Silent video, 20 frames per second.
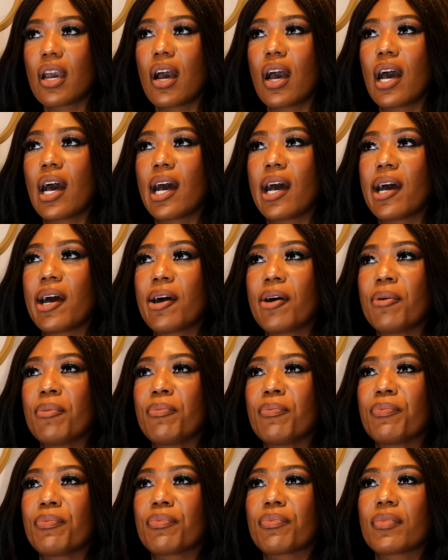
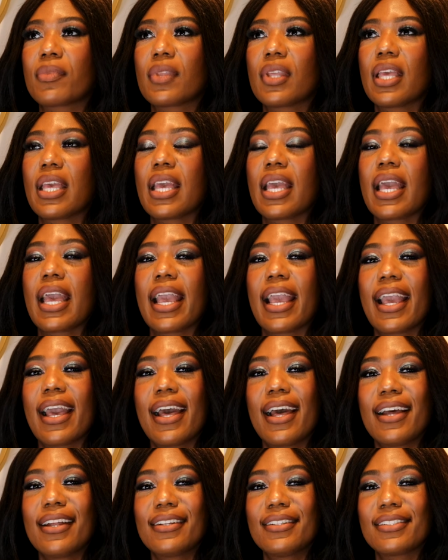
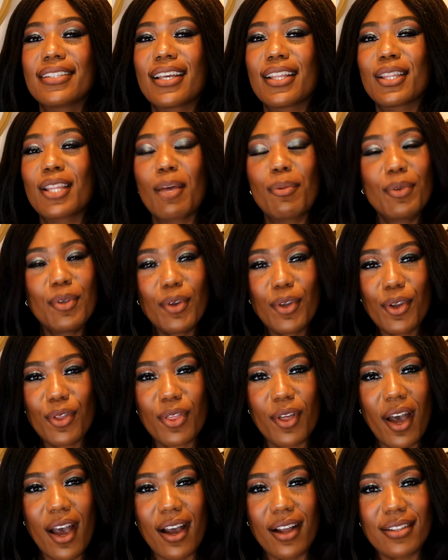And let me know your
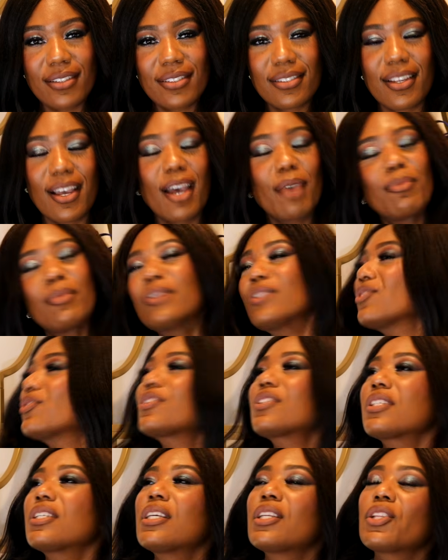thoughts. I'm
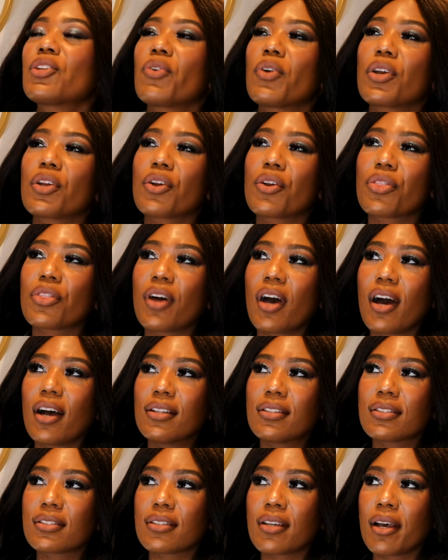interested in knowing your
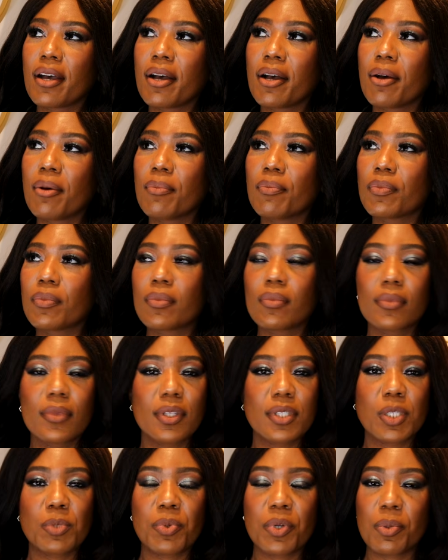thoughts.
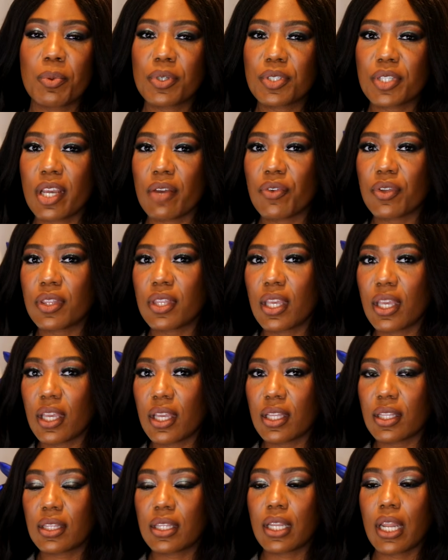This is pretty much
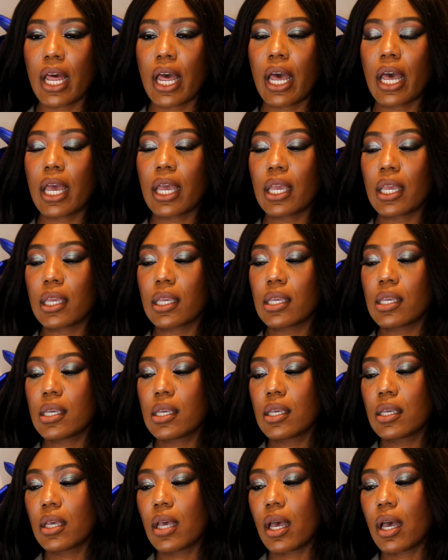everything that I
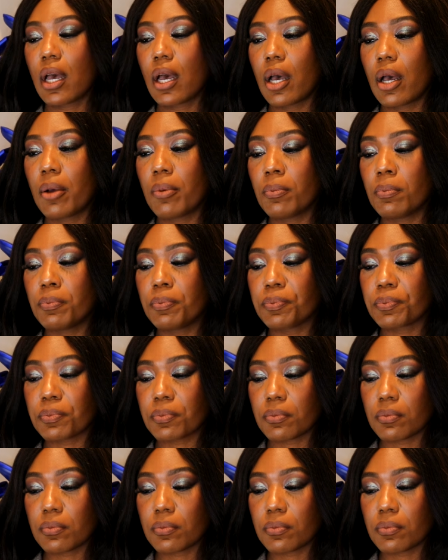am